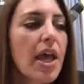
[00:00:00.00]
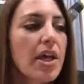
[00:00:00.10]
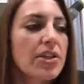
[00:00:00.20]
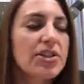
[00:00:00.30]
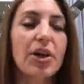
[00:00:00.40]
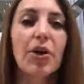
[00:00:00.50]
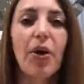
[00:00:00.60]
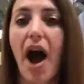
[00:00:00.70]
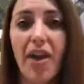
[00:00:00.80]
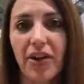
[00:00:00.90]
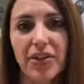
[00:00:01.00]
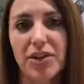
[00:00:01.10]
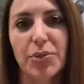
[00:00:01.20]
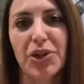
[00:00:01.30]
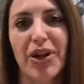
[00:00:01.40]
So I thought this
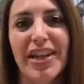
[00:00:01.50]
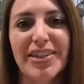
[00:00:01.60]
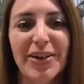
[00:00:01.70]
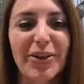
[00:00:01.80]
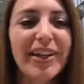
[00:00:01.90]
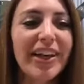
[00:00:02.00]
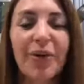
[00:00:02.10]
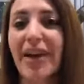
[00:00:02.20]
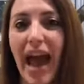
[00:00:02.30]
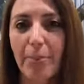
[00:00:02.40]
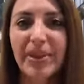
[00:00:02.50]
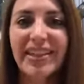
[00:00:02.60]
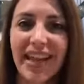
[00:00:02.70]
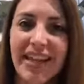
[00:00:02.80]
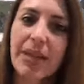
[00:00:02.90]
was great. So, you know, an apple a
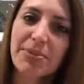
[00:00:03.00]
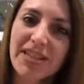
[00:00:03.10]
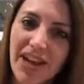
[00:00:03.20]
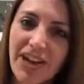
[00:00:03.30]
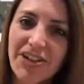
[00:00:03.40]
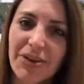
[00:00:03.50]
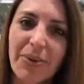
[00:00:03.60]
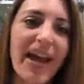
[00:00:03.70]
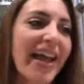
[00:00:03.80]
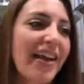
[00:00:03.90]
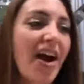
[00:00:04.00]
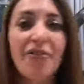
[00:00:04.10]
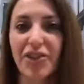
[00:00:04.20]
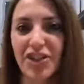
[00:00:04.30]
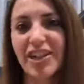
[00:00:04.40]
day keeps the doctor away. A
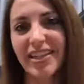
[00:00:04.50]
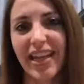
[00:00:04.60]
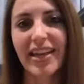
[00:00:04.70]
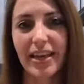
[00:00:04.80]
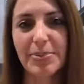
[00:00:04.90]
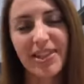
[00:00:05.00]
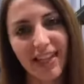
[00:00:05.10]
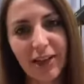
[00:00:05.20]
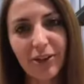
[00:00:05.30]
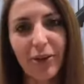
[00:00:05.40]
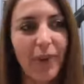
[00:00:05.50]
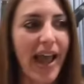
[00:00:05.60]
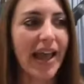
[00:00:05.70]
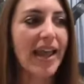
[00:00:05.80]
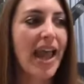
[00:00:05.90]
vision a day keeps the killer
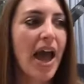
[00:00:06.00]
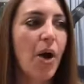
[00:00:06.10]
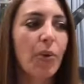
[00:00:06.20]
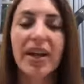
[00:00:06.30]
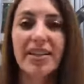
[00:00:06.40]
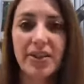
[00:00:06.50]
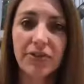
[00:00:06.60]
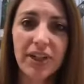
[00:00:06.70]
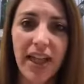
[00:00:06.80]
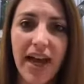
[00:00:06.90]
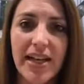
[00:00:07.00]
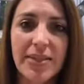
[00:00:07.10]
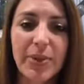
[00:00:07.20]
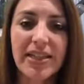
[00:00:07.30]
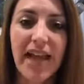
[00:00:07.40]
away. What I didn't realize
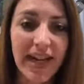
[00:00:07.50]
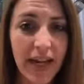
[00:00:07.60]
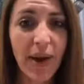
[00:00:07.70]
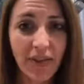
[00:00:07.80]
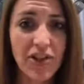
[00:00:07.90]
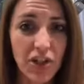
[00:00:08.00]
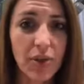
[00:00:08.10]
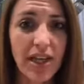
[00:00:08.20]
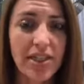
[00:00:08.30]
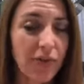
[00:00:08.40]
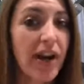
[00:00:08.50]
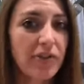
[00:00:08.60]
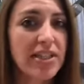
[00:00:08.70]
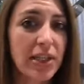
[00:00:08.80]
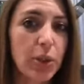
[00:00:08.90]
was I now have to do this for every
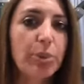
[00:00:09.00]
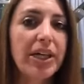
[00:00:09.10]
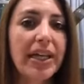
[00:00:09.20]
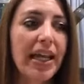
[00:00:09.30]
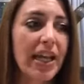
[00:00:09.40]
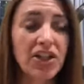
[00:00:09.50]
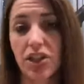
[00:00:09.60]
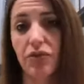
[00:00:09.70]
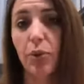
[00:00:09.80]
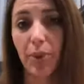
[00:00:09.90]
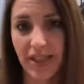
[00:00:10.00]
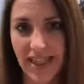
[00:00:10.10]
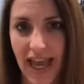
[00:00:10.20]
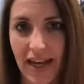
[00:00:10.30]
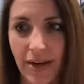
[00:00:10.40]
single book, and I just wrote book
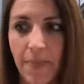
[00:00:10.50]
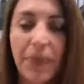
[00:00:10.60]
10.